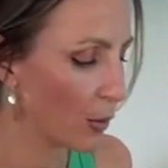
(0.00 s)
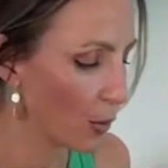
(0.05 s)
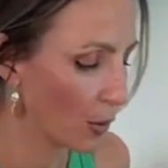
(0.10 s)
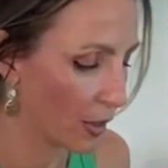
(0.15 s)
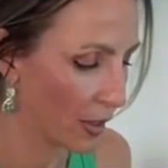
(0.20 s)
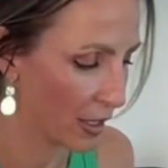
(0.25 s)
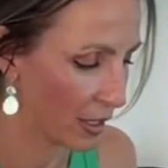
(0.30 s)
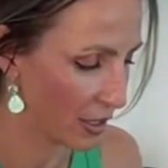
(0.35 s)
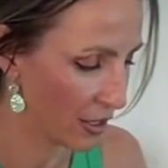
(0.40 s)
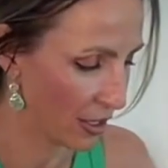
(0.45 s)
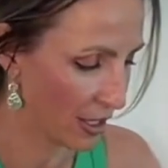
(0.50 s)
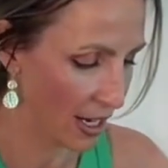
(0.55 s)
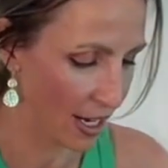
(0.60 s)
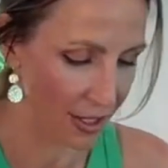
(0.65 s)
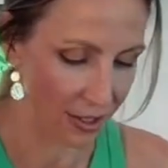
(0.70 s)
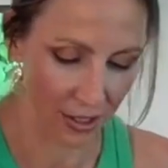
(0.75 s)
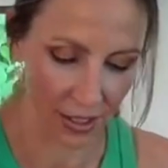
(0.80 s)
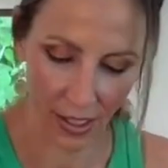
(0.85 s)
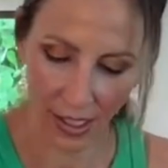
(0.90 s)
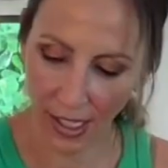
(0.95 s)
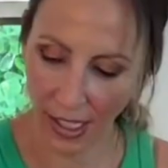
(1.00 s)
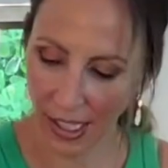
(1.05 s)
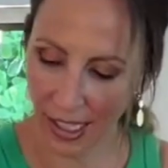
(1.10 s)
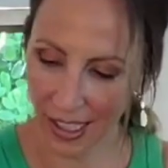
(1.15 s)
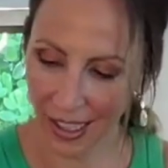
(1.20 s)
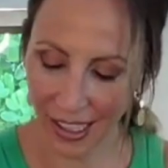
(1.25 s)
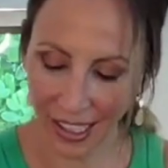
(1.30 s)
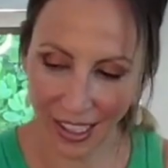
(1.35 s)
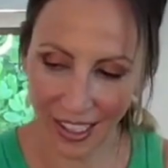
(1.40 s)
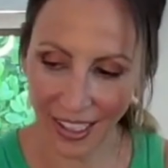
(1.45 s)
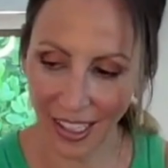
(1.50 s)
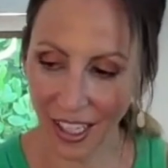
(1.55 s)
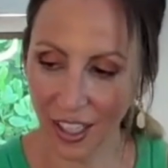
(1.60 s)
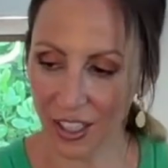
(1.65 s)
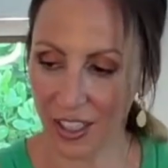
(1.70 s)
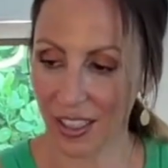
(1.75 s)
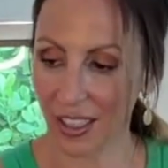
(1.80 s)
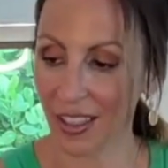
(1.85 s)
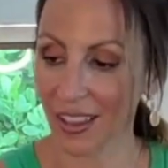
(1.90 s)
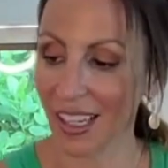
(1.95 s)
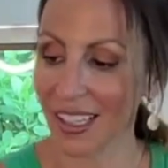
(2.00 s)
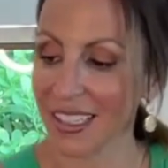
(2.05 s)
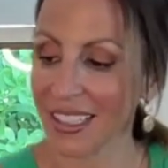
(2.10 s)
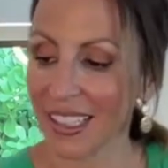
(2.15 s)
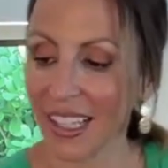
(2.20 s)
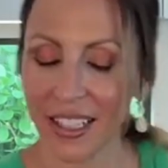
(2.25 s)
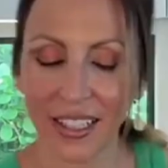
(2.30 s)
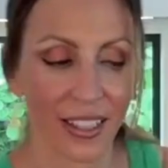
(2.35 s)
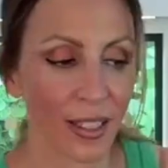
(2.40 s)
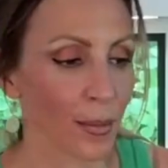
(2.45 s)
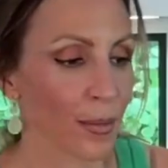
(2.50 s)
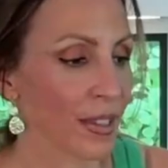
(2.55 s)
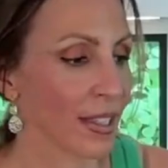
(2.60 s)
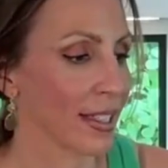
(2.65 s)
orange now. let's get some